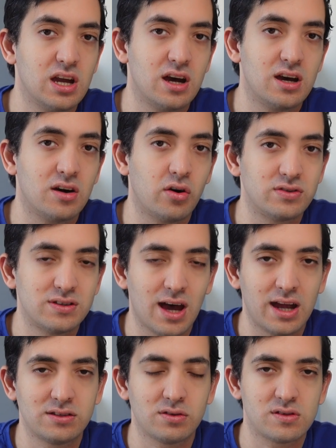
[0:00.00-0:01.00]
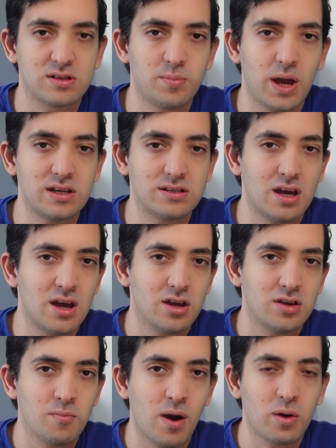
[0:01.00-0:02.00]
on tight on space,
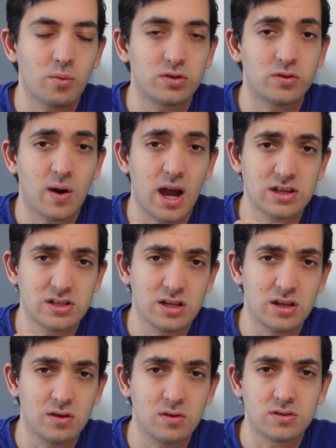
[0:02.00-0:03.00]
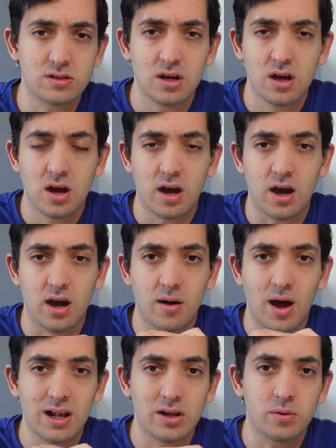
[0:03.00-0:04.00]
you might want to actually use
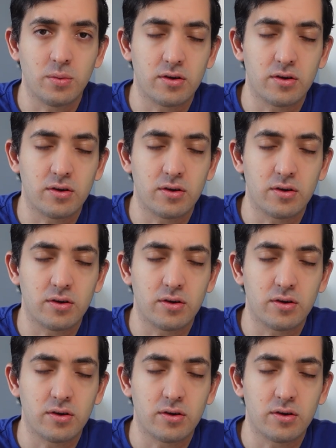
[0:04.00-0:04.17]
a little bit